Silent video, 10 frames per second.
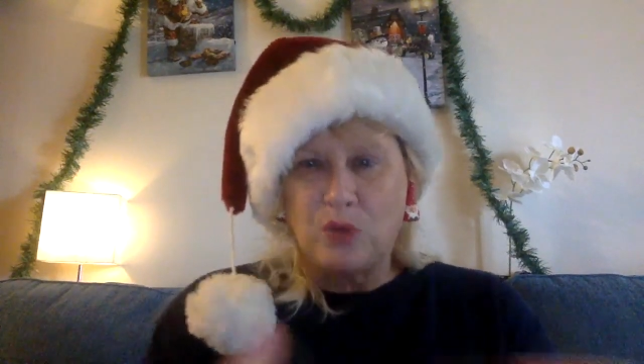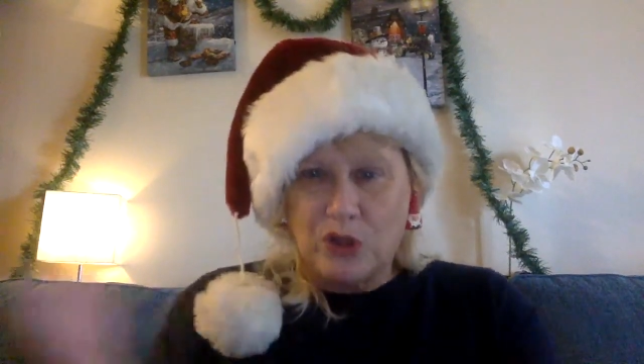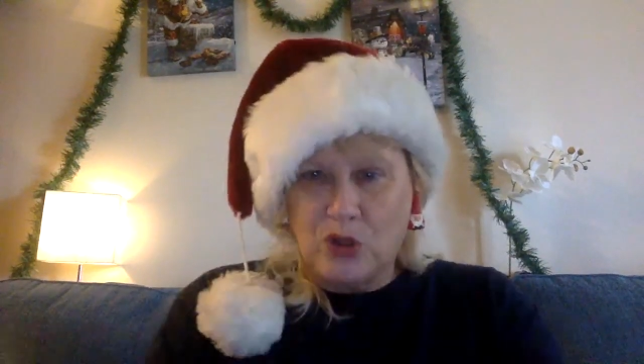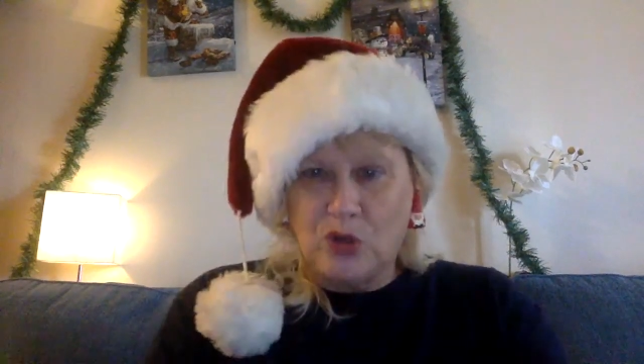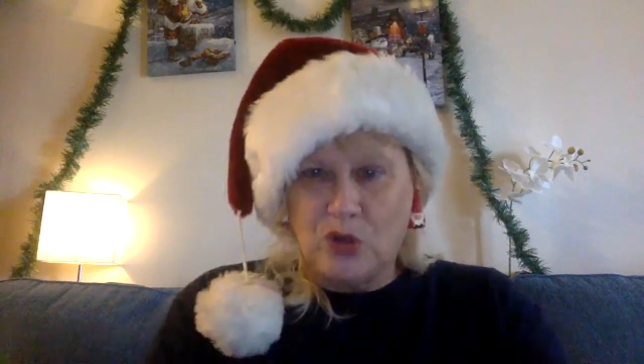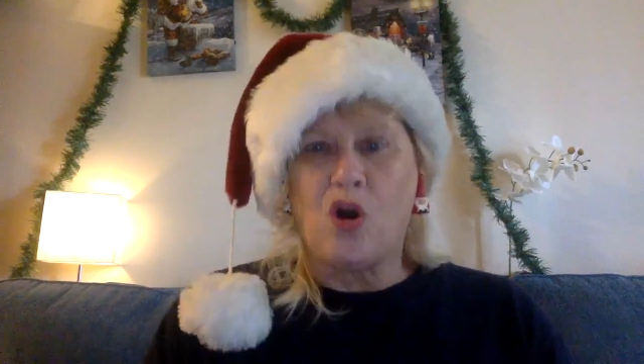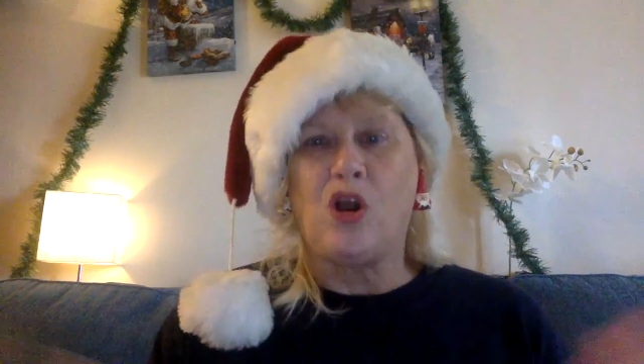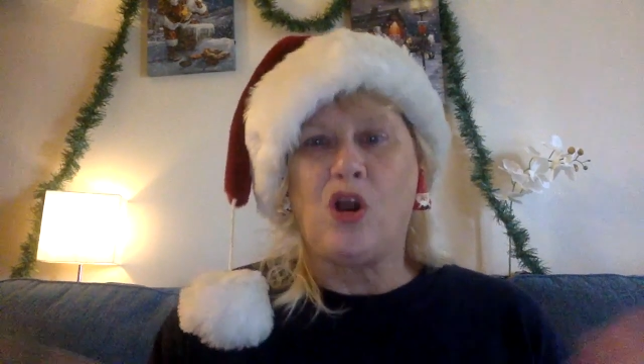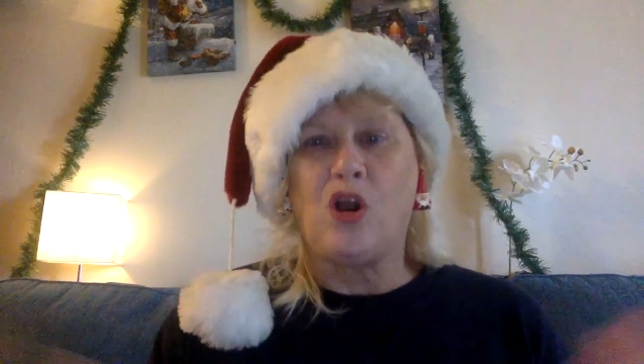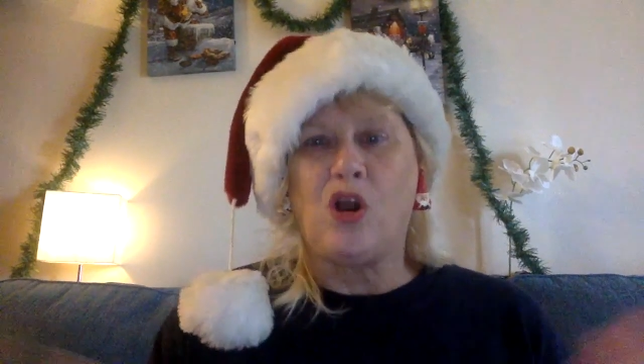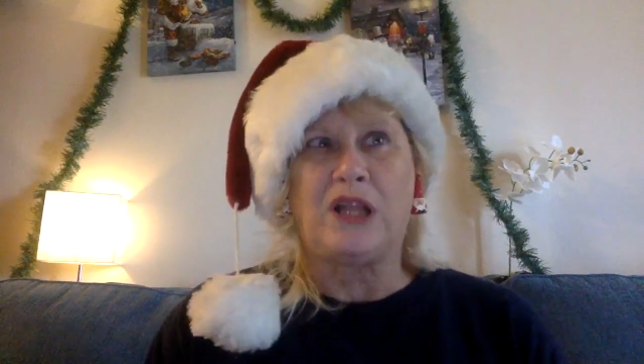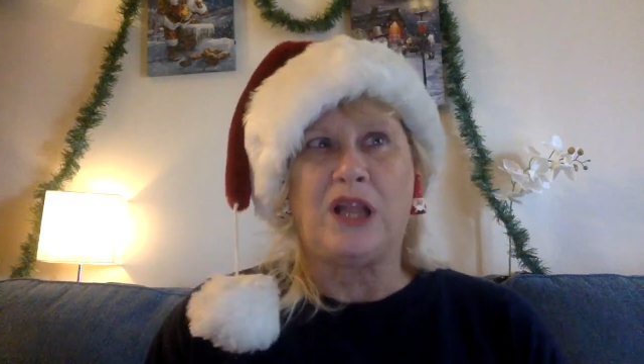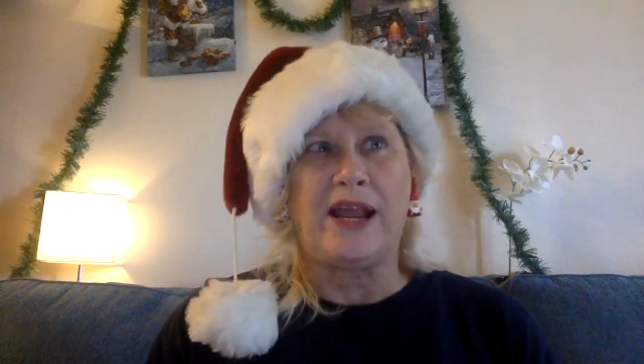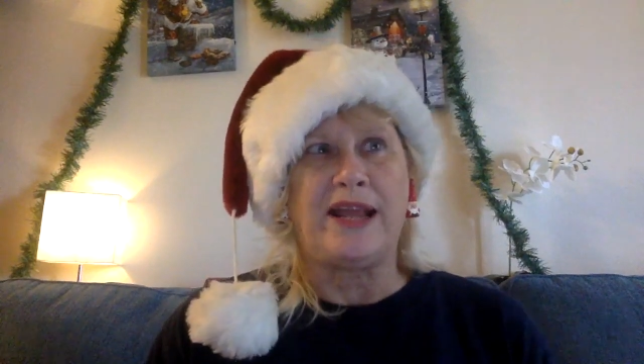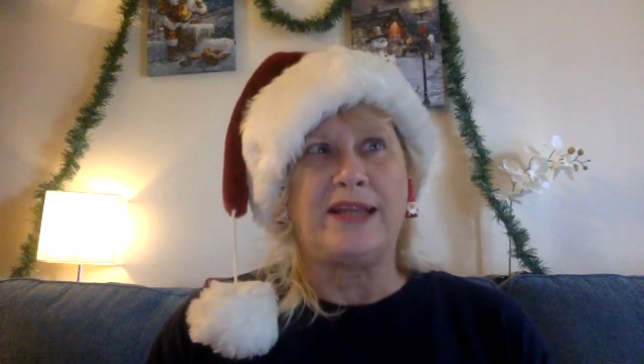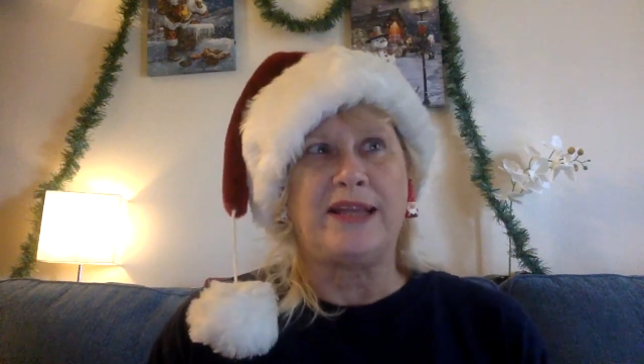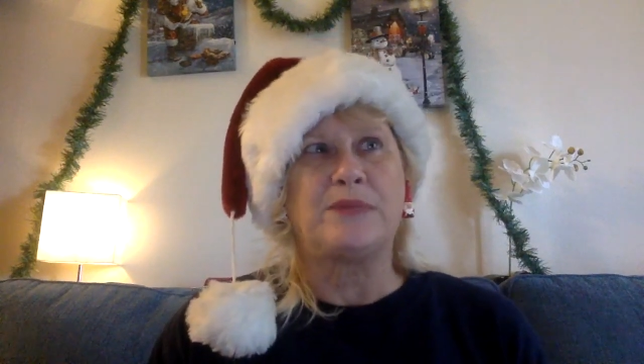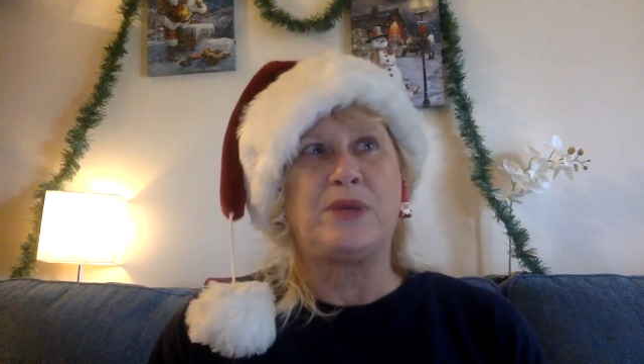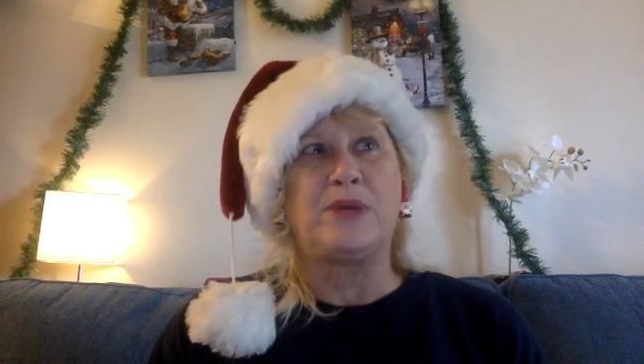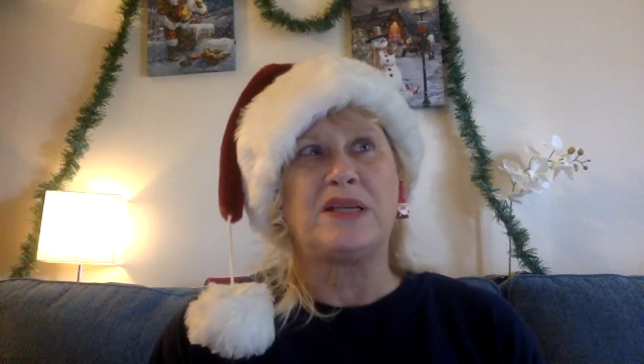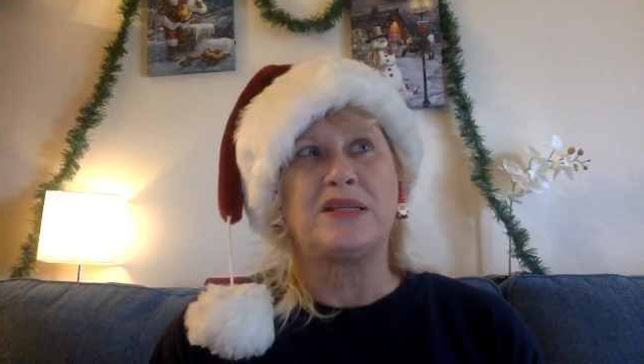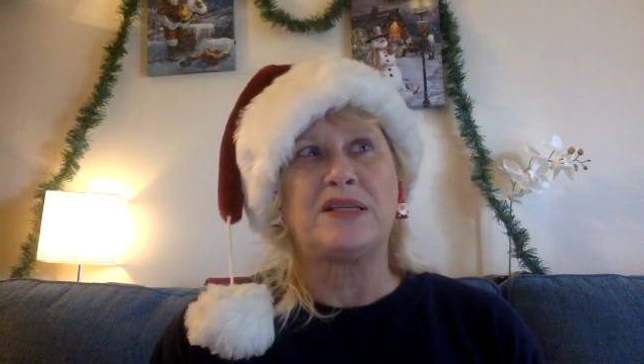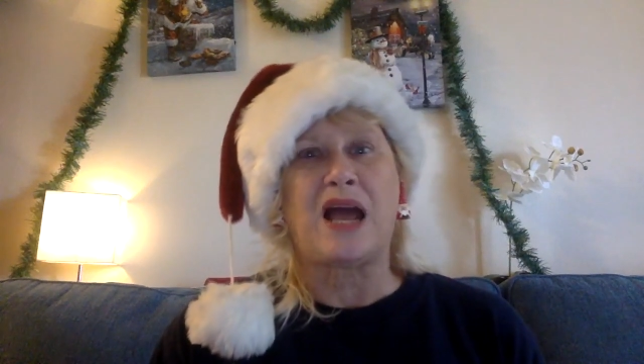you all and with clients because